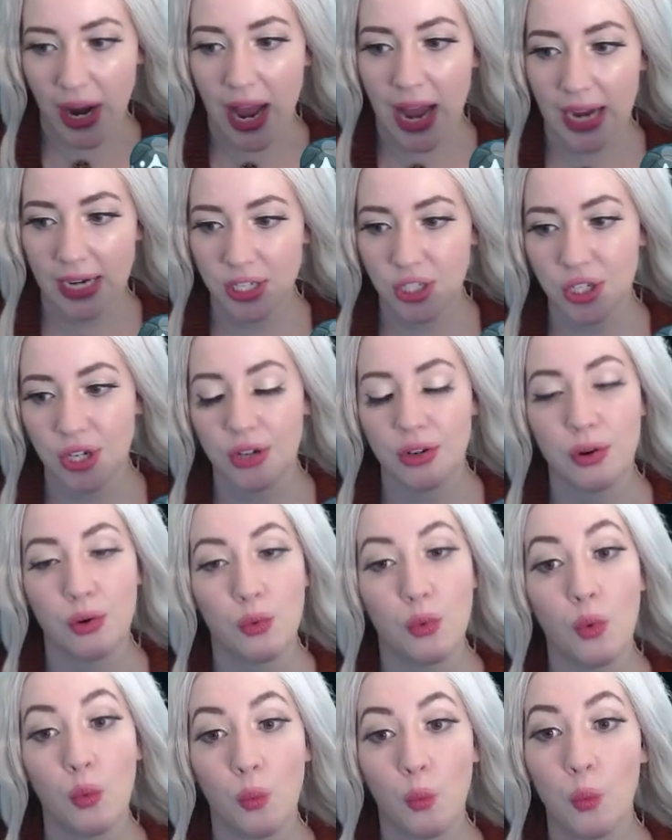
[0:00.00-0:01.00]
action
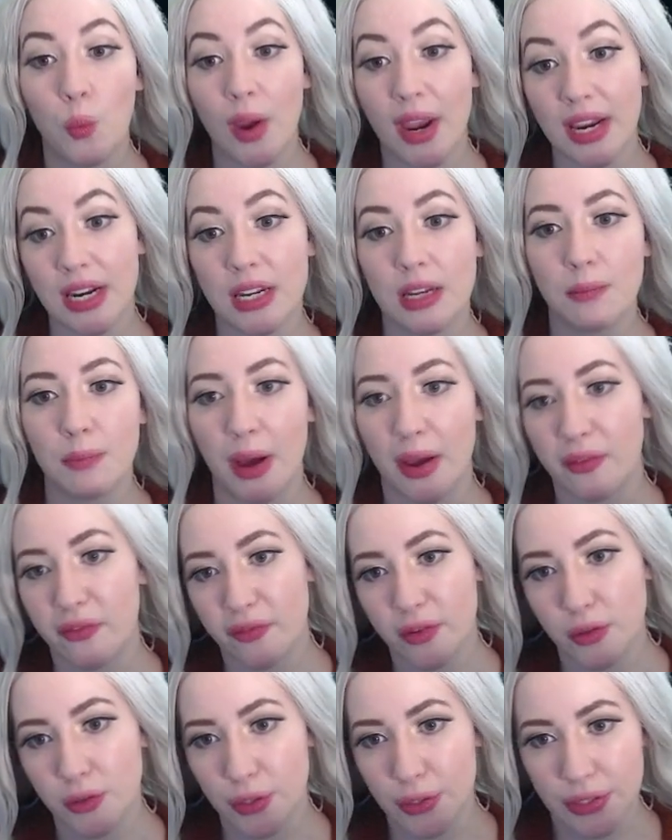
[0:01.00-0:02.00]
weighted by
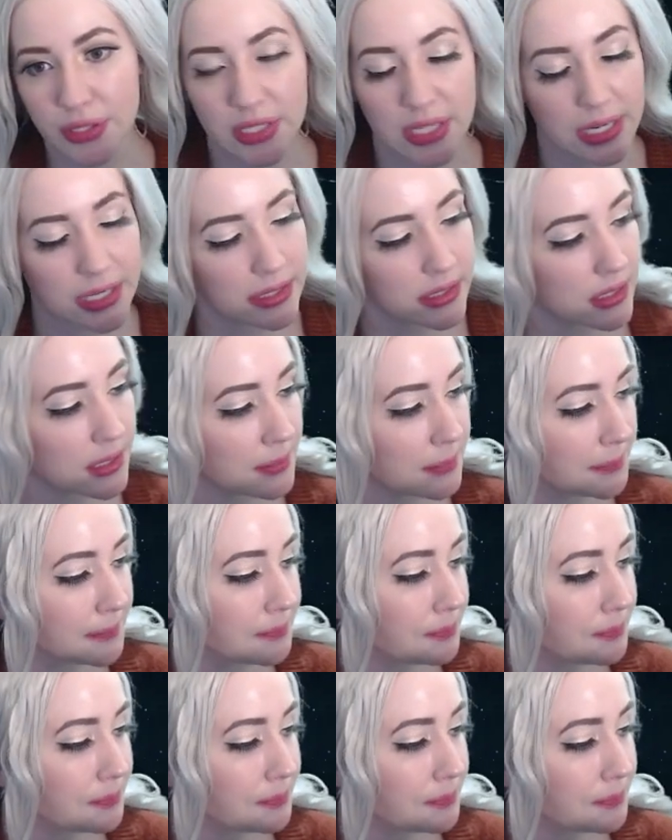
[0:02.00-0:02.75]
future states.